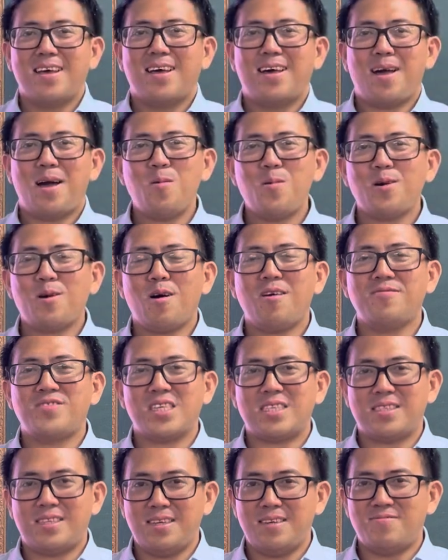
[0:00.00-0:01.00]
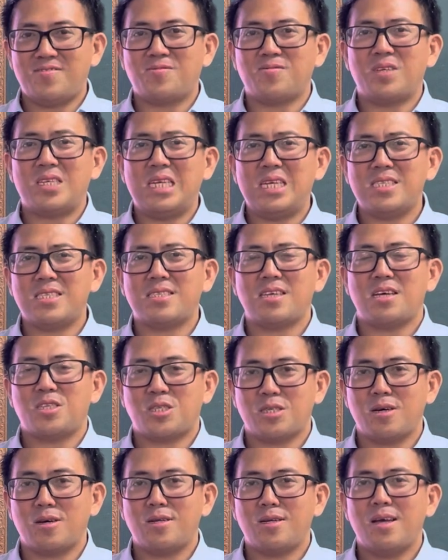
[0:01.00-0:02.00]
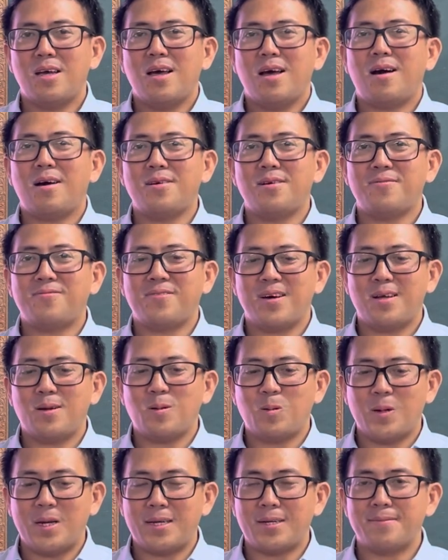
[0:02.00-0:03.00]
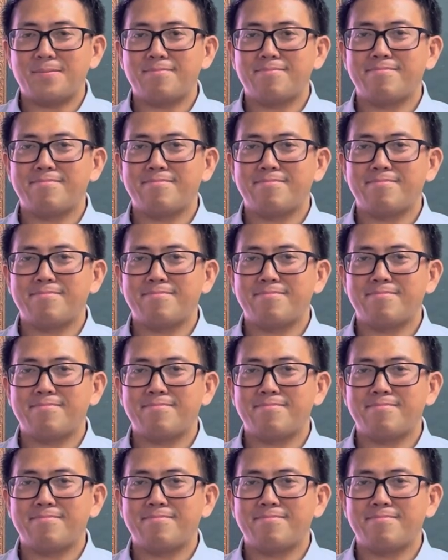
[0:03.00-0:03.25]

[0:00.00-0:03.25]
Our objectives for this session are the following.